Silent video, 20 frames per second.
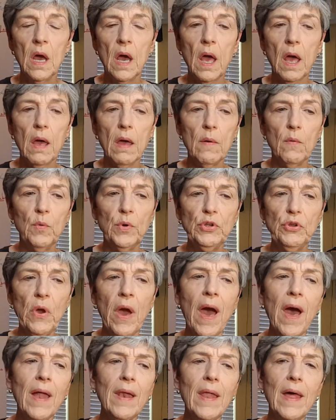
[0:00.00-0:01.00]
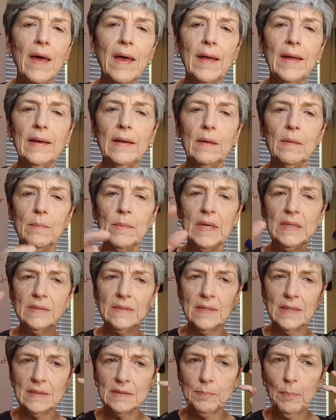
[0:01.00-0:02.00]
When you highlight, it makes
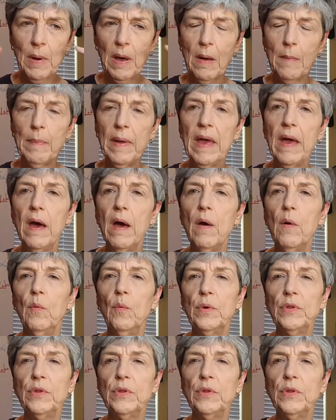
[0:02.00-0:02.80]
things pop out.